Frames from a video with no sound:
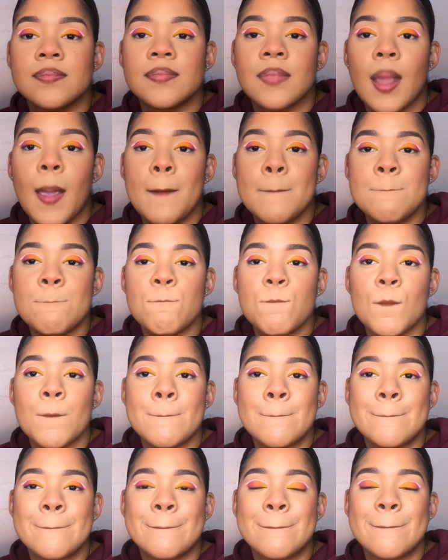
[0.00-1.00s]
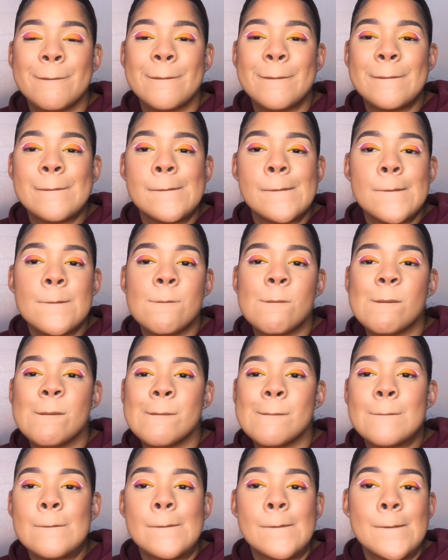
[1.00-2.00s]
lip liner by
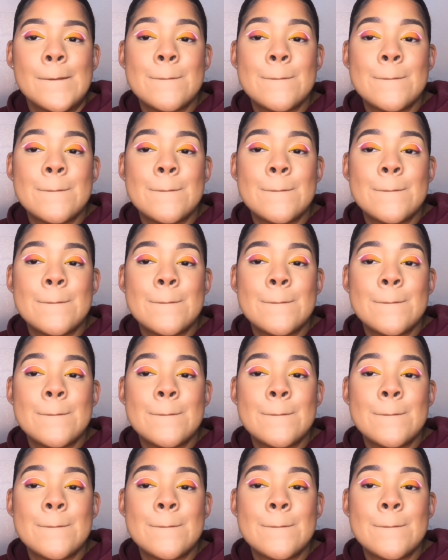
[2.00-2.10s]
NYX.